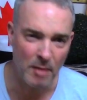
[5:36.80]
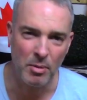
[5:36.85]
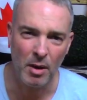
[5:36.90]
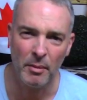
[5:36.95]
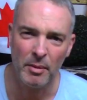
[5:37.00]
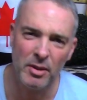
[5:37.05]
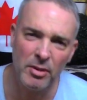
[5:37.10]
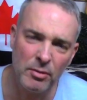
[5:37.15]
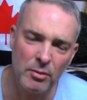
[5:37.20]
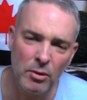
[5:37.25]

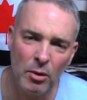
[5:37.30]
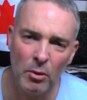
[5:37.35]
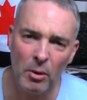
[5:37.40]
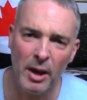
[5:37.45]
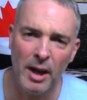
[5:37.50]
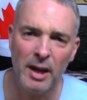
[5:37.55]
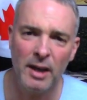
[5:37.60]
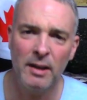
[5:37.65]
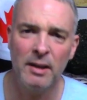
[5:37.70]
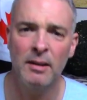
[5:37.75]
probably threw
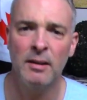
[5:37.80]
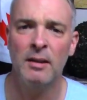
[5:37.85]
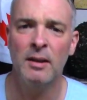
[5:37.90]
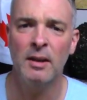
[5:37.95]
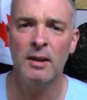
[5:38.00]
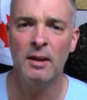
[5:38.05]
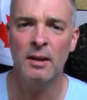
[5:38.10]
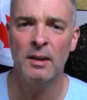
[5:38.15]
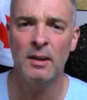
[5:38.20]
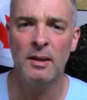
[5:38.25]
away,
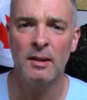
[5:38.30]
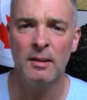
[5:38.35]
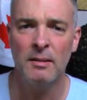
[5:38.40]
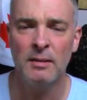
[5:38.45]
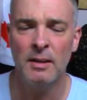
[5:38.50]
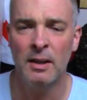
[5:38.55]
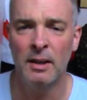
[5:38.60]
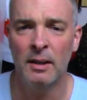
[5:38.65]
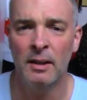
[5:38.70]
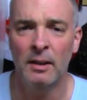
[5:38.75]

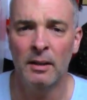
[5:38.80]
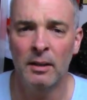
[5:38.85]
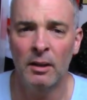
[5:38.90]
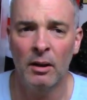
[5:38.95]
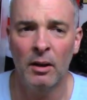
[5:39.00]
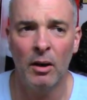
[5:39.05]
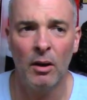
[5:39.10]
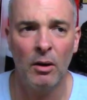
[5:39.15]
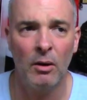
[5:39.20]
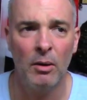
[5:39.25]

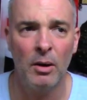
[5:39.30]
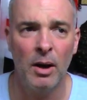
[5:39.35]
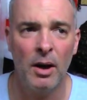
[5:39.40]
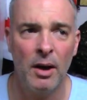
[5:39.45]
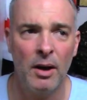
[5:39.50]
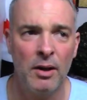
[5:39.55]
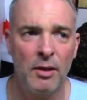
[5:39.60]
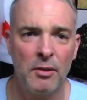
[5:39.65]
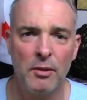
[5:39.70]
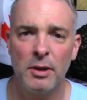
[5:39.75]
oh,
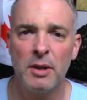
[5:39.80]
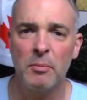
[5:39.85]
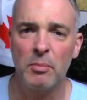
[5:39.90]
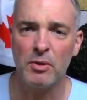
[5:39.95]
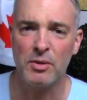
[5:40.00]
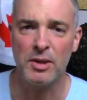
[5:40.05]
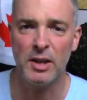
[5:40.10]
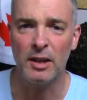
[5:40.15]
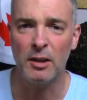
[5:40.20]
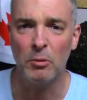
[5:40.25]

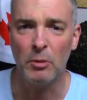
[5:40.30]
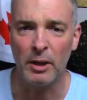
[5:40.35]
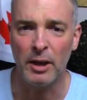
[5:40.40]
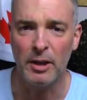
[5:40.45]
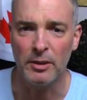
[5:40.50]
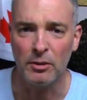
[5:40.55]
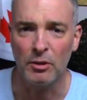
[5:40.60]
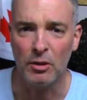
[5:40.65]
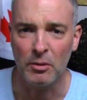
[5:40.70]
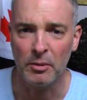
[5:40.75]
30% of what
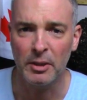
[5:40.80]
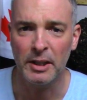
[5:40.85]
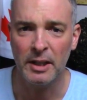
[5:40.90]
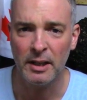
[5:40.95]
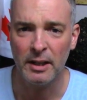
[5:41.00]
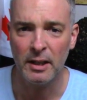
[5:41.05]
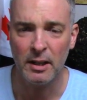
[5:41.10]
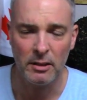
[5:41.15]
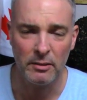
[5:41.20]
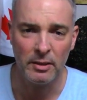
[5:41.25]
I'd normally
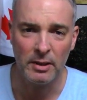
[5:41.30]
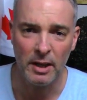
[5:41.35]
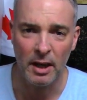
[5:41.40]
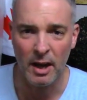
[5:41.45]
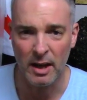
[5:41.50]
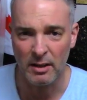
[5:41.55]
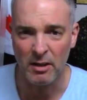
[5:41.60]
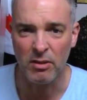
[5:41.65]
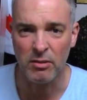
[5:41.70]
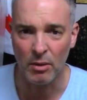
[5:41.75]
get out of it. I
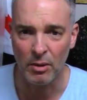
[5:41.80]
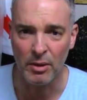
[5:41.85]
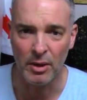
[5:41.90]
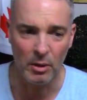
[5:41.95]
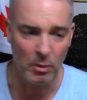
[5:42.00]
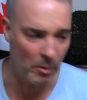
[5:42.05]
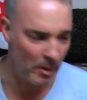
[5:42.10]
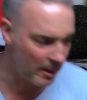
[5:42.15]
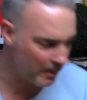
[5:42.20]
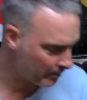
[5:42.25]
had to throw that
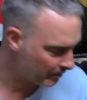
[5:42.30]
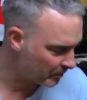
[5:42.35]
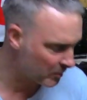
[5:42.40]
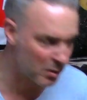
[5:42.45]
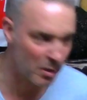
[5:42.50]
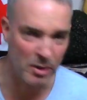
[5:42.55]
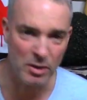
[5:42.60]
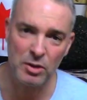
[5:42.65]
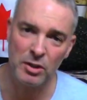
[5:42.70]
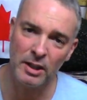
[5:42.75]
away.
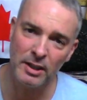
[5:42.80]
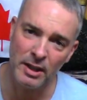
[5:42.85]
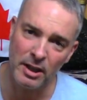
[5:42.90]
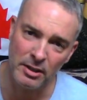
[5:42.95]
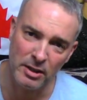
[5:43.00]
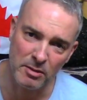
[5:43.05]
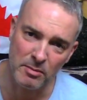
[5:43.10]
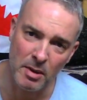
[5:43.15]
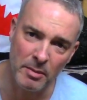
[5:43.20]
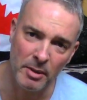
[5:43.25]
So I should have done
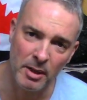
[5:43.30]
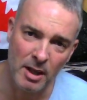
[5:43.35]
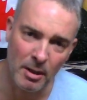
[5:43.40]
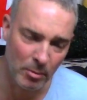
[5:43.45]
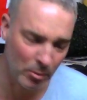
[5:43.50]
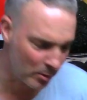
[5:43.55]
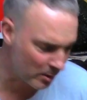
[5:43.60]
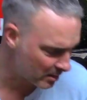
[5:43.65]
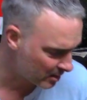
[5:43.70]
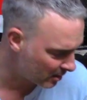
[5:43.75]
this maybe a
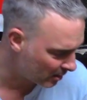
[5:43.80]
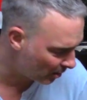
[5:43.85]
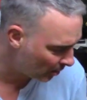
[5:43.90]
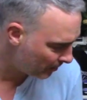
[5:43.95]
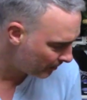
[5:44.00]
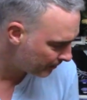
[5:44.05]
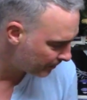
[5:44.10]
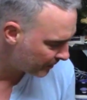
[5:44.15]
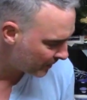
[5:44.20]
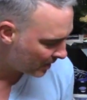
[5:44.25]
couple weeks ago.